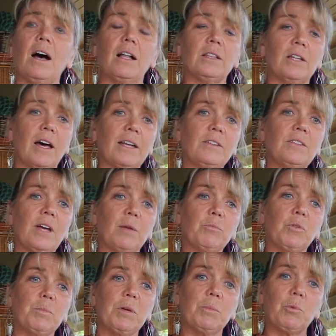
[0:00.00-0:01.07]
A lot of
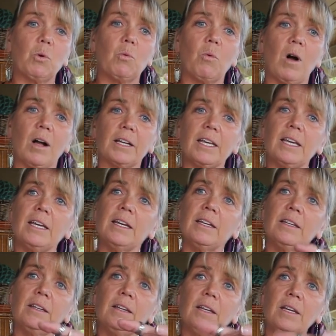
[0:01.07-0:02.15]
times people walk
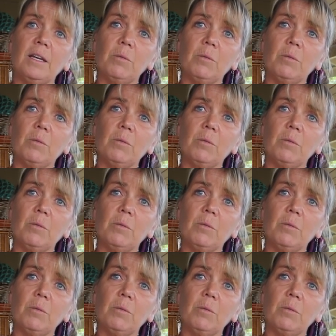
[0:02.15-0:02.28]
in,